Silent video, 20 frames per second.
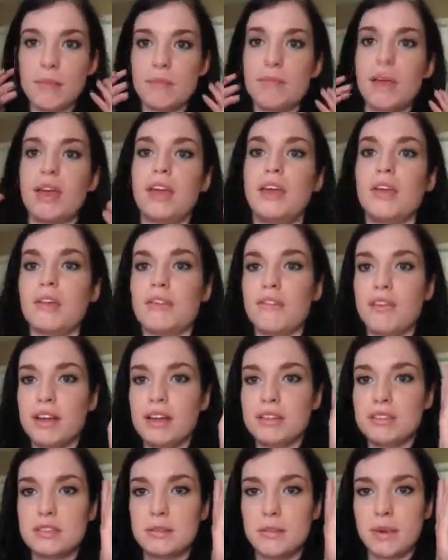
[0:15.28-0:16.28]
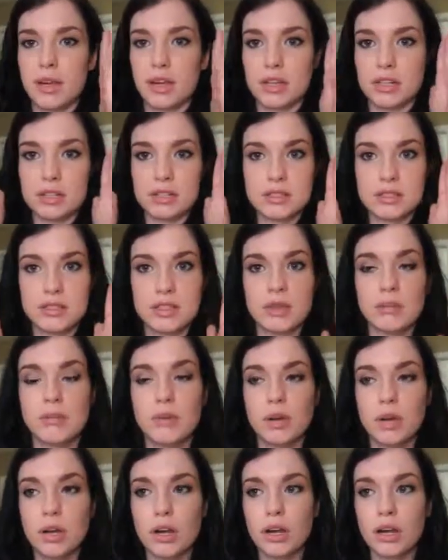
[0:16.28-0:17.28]
make your face appear
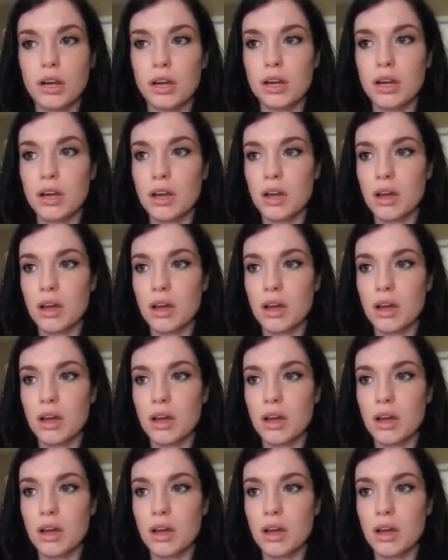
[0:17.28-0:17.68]
slimmer.